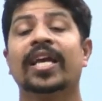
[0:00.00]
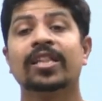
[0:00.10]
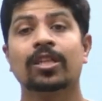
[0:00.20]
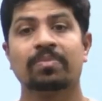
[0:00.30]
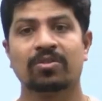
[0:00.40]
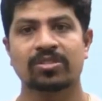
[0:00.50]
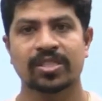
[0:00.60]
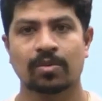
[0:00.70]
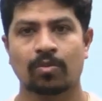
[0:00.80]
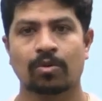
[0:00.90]
In the power
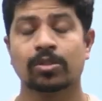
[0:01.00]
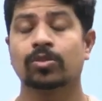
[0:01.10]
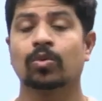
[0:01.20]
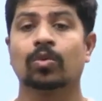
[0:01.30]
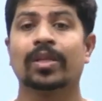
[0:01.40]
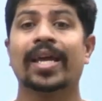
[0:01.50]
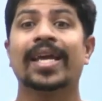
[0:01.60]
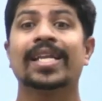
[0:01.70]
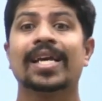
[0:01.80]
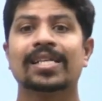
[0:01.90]
system also, the
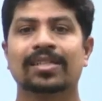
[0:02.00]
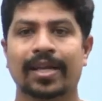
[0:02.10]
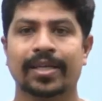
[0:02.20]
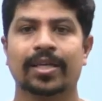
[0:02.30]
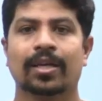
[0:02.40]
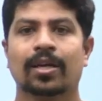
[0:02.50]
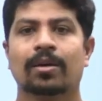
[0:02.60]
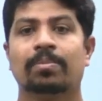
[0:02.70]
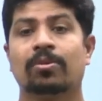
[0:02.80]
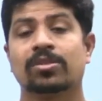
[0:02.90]
areas like
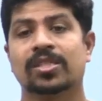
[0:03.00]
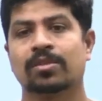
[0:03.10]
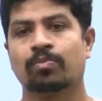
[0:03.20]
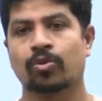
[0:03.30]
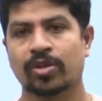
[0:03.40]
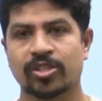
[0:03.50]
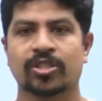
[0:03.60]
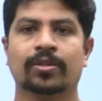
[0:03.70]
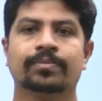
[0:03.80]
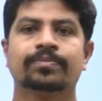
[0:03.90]
power system
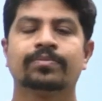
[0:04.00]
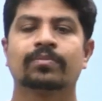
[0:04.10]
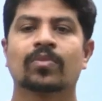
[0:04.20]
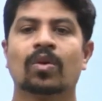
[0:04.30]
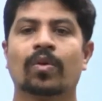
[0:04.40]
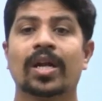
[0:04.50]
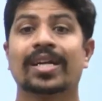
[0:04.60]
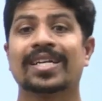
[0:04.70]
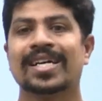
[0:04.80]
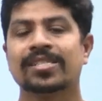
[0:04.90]
protection, okay,
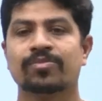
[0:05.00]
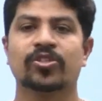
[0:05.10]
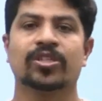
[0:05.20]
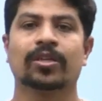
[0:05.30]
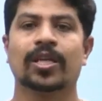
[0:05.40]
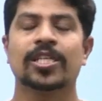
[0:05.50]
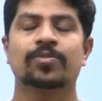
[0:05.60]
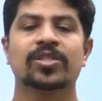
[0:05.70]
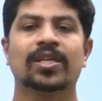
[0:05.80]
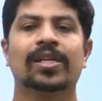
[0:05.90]
transmission,
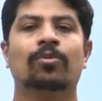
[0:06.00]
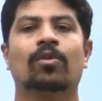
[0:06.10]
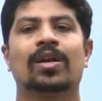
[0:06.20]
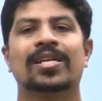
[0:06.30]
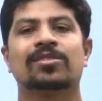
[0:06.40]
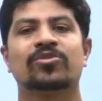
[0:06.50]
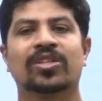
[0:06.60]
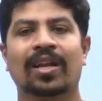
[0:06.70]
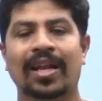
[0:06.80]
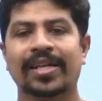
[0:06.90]
especially about
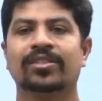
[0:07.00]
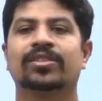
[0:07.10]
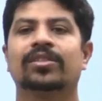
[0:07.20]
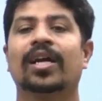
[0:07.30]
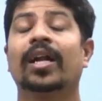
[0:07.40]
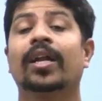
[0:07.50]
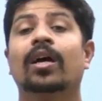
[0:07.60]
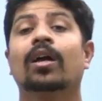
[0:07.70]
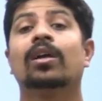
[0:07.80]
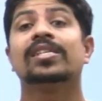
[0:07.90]
transmission lines and
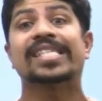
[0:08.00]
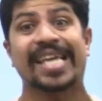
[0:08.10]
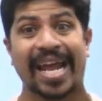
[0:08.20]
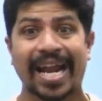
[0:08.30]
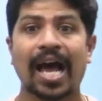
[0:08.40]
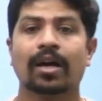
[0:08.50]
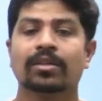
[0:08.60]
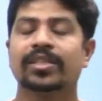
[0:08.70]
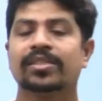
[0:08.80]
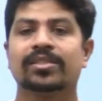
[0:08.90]
SCADA.
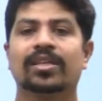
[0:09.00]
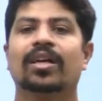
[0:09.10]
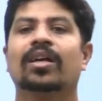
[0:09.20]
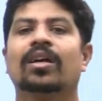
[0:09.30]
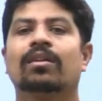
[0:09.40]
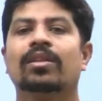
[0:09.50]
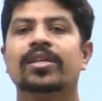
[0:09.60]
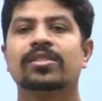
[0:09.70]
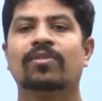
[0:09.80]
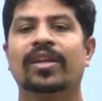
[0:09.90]
Yes, there
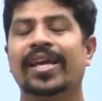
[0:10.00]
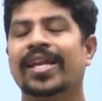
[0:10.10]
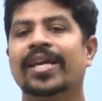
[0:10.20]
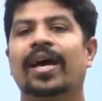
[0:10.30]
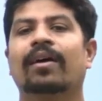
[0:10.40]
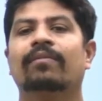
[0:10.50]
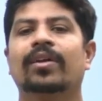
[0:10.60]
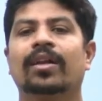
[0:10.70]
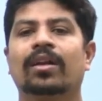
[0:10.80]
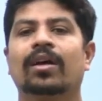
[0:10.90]
is one area
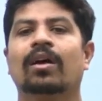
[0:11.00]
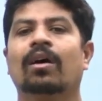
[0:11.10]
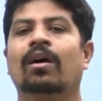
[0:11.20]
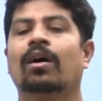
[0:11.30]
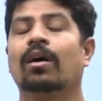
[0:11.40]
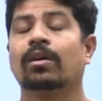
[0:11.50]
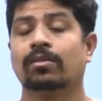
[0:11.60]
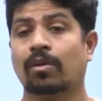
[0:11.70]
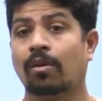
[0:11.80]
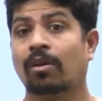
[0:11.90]
where
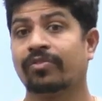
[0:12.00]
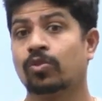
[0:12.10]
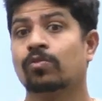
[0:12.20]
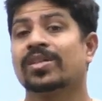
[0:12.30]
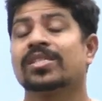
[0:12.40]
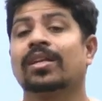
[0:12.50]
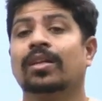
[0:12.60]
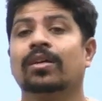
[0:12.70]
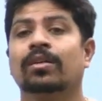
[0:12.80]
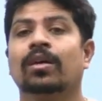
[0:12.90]
all of you must
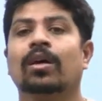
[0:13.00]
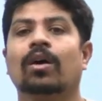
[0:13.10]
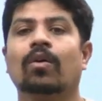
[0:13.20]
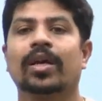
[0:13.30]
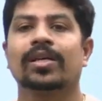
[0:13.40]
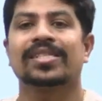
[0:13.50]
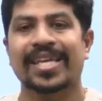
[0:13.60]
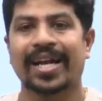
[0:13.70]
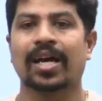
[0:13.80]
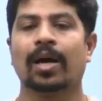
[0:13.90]
learn, okay,
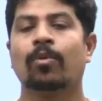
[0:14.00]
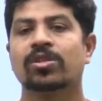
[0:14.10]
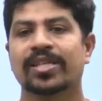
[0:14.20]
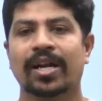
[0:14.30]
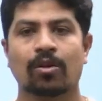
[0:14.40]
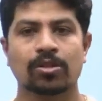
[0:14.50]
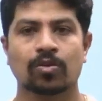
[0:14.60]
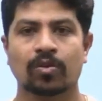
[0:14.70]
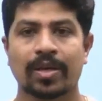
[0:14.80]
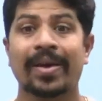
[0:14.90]
SCADA. About SCADA
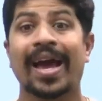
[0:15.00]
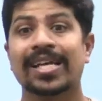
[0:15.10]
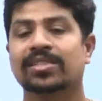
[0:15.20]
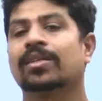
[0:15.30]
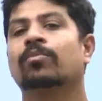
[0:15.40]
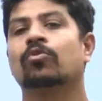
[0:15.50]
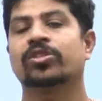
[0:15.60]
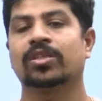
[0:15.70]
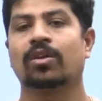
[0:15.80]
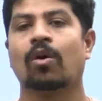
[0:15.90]
also, they may ask some
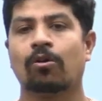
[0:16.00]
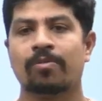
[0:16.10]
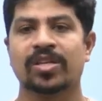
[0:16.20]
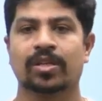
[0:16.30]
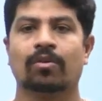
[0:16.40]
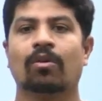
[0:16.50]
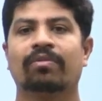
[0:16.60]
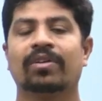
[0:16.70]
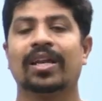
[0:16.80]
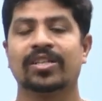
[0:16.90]
question, automation
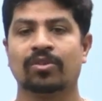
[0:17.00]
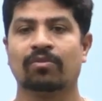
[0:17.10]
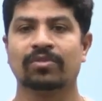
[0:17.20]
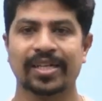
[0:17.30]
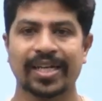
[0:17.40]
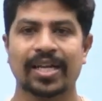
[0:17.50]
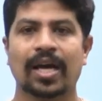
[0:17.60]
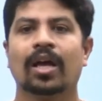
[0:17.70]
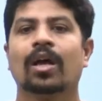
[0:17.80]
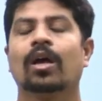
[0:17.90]
of collection of the
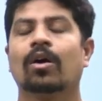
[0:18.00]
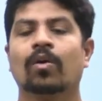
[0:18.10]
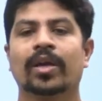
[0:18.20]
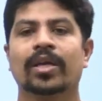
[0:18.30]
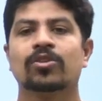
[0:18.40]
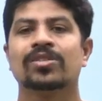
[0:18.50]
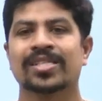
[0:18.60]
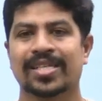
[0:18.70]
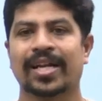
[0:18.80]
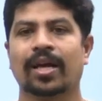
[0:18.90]
data, okay,
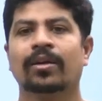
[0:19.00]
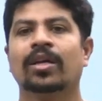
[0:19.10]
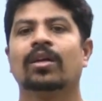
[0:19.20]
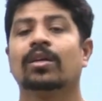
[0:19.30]
using SCADA.